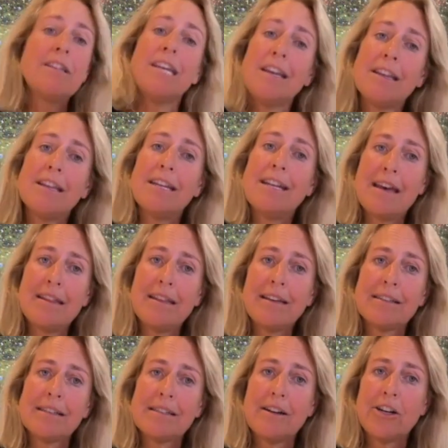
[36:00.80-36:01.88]
that
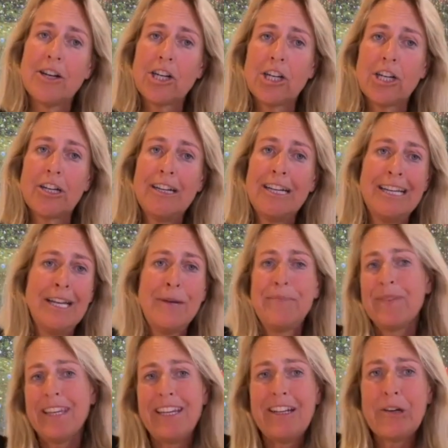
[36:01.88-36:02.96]
ethics are,
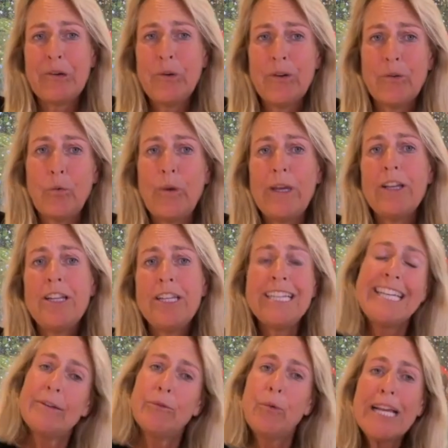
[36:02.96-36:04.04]
you know,
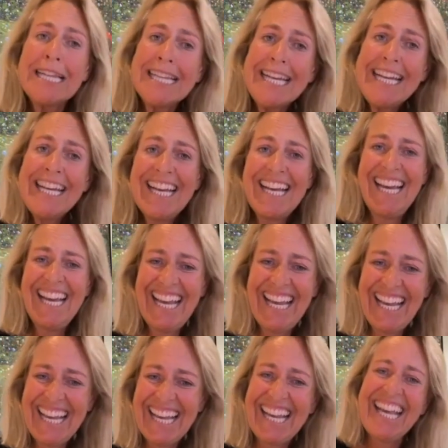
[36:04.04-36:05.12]
wiggly.
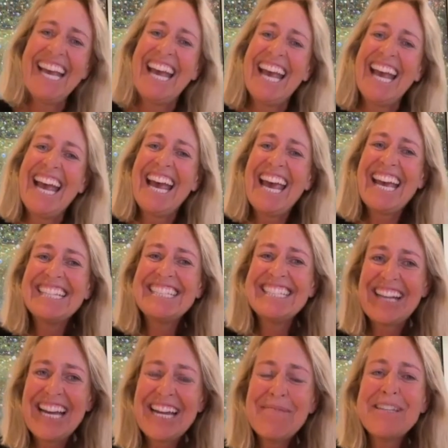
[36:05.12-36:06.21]
It's
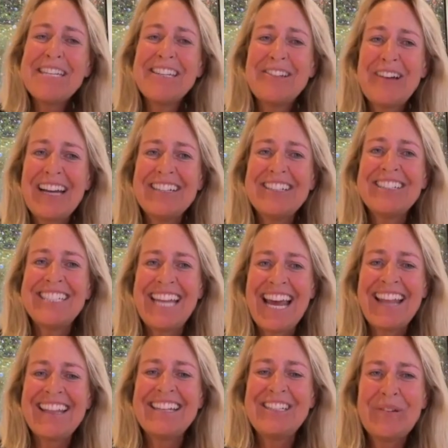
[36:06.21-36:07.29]
time to
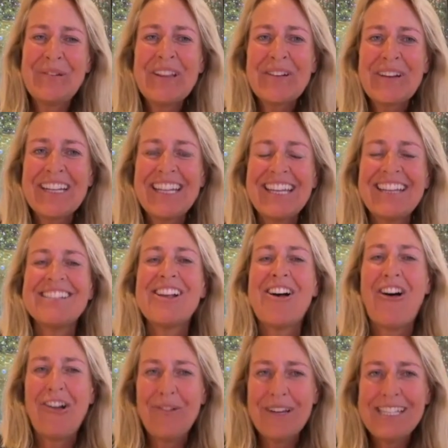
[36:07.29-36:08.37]
understand that doing the right thing is
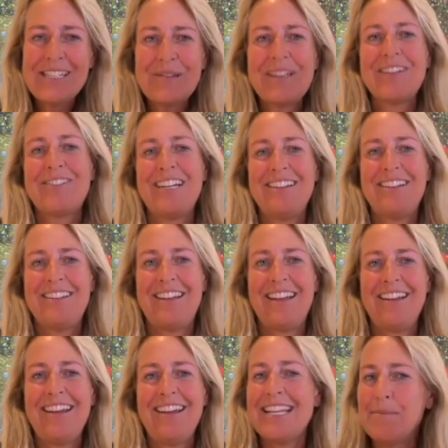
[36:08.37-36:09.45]
always doing the right
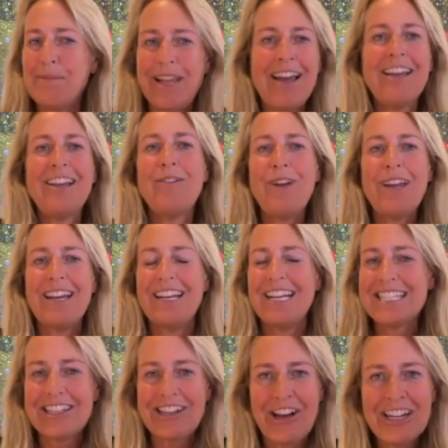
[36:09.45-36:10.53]
thing. It's black and white.
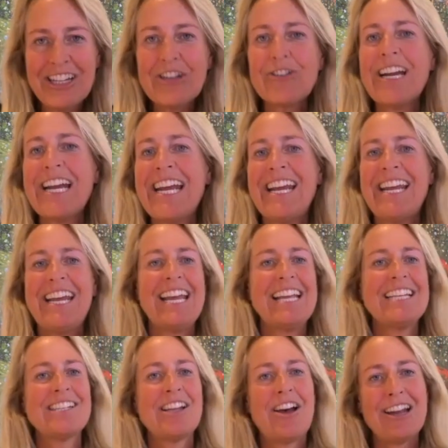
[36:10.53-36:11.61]
It's not gray.
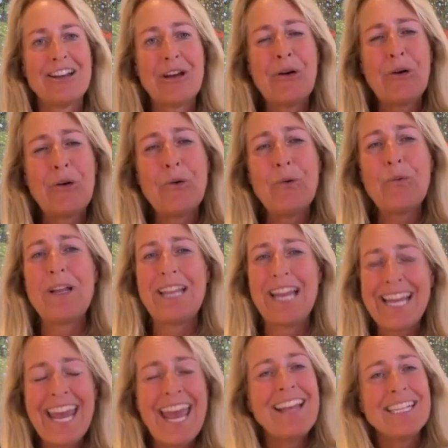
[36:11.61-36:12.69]
It's not, oh, well, I
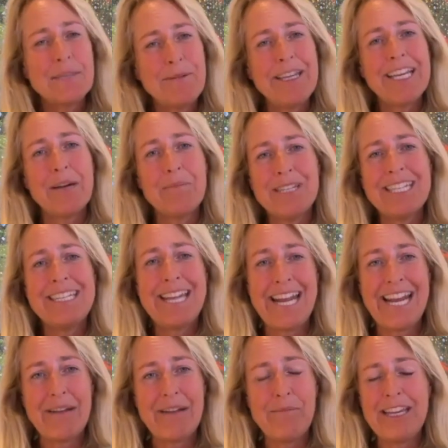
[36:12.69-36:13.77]
can't speak up
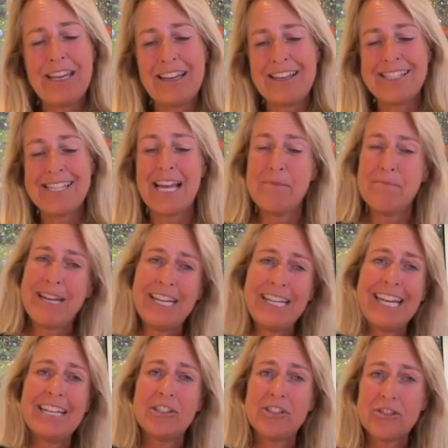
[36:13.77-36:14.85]
today because I might
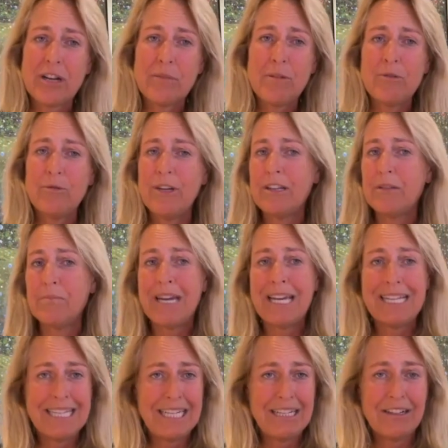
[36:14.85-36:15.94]
get in trouble with
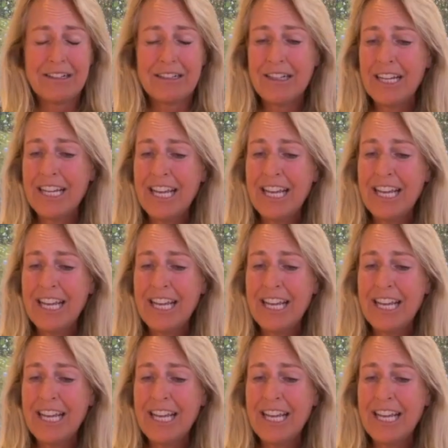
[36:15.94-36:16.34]
my leader,